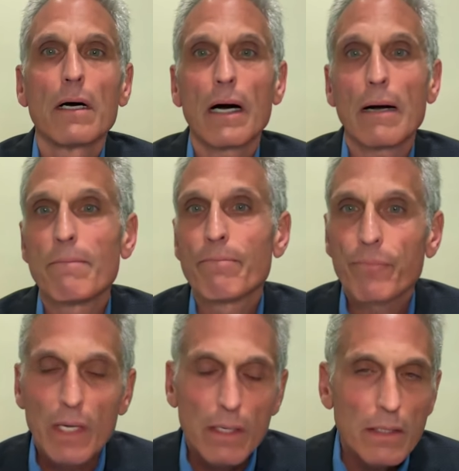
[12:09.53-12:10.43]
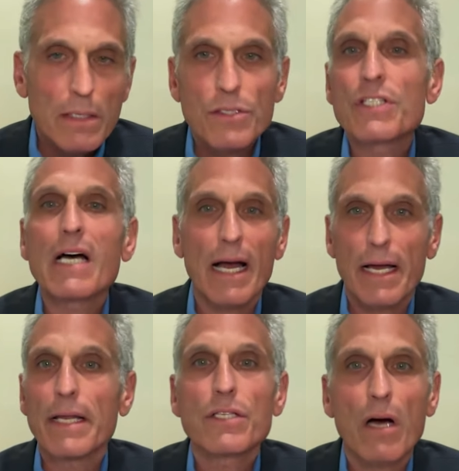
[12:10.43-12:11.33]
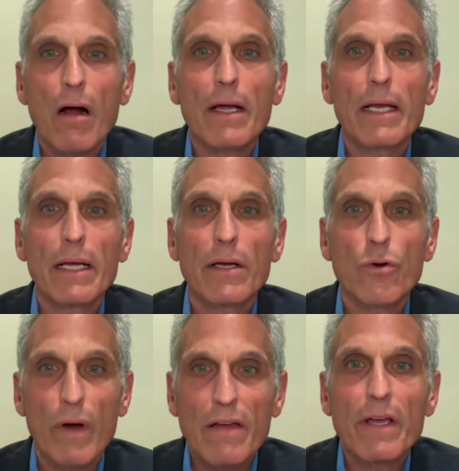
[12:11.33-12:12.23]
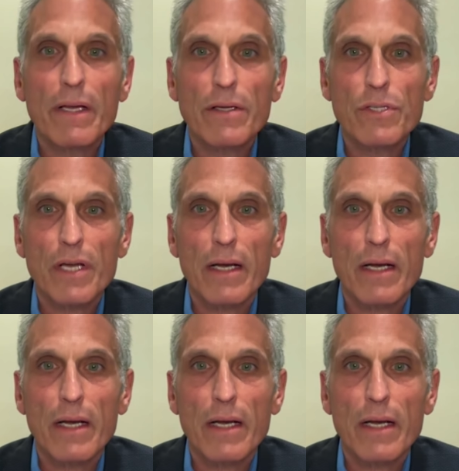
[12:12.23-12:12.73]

Uh, satiety, targeting cravings,